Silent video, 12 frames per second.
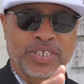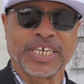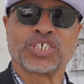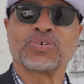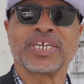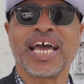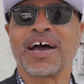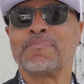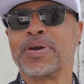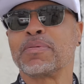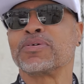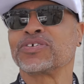that you can have
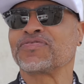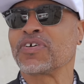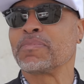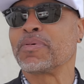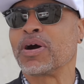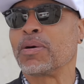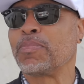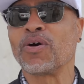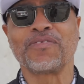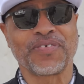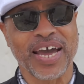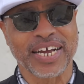members from
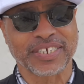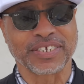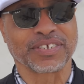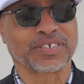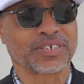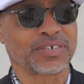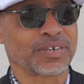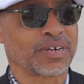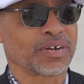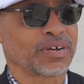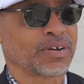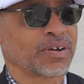both factions,
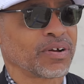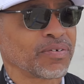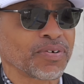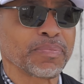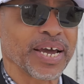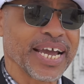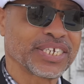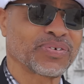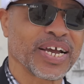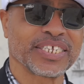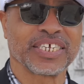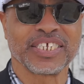from the Eight
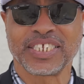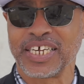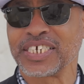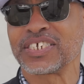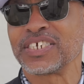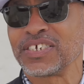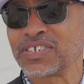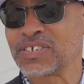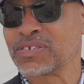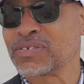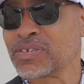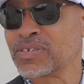Trays in the 60s.
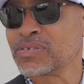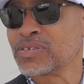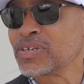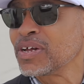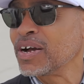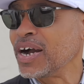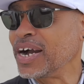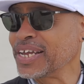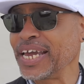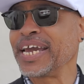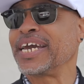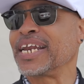
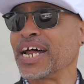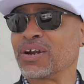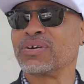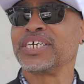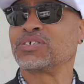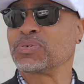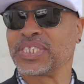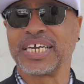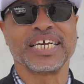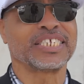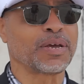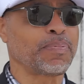Again, I know these were
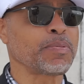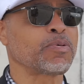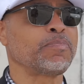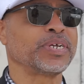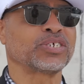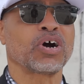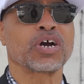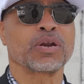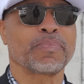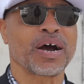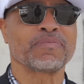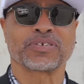things that people have been talking
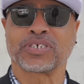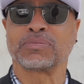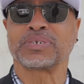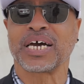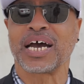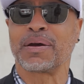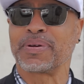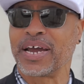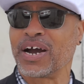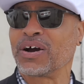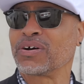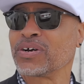about for some time now.